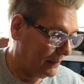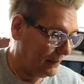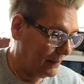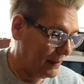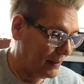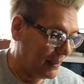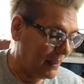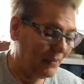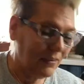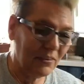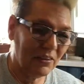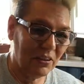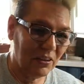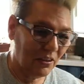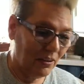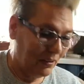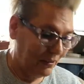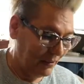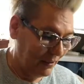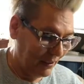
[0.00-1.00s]
Southern
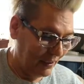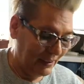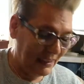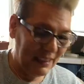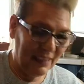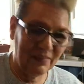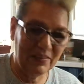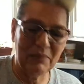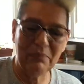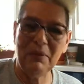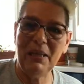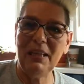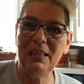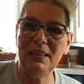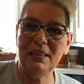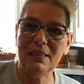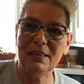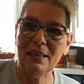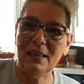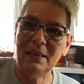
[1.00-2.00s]
girl, you're going to have to make
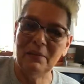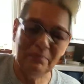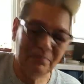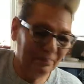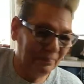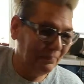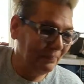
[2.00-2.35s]
you some